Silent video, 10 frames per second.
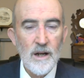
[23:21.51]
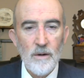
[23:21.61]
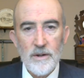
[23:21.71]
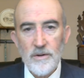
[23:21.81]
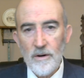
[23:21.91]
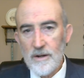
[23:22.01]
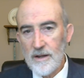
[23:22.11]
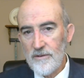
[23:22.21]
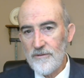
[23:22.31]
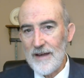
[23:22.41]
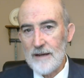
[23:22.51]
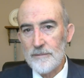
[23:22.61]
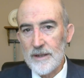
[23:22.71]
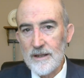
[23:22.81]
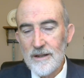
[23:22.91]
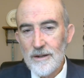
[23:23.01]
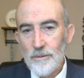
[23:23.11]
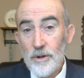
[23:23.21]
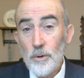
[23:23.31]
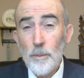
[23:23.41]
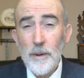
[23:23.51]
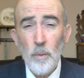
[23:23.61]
Return to his family, where you will be